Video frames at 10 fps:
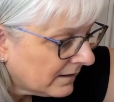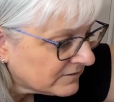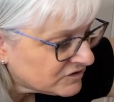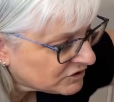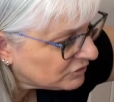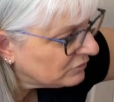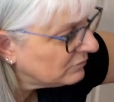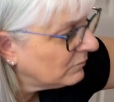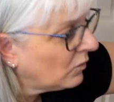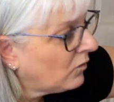
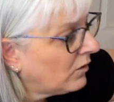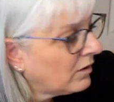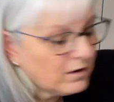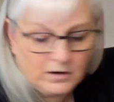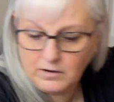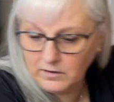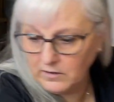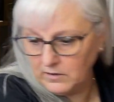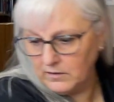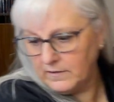Two more.
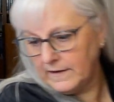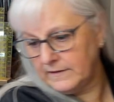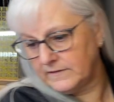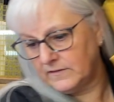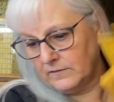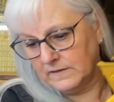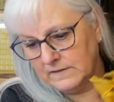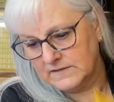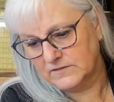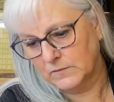All right, so
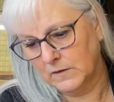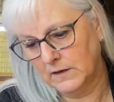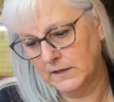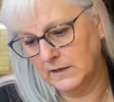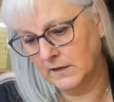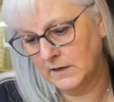this one,